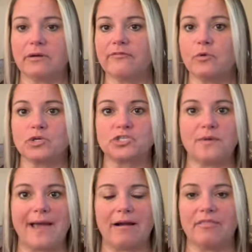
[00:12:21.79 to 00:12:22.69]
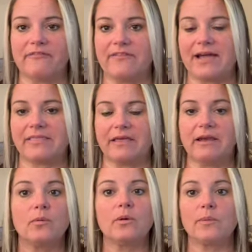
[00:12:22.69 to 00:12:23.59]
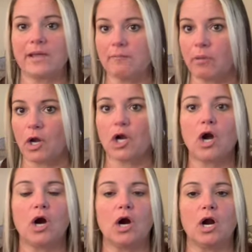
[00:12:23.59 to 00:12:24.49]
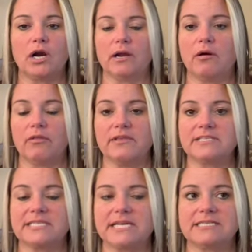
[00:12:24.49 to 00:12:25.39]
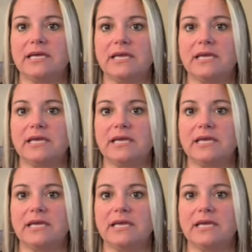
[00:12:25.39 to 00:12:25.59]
And of course, you add on the fact that we went and bought a car and all these things.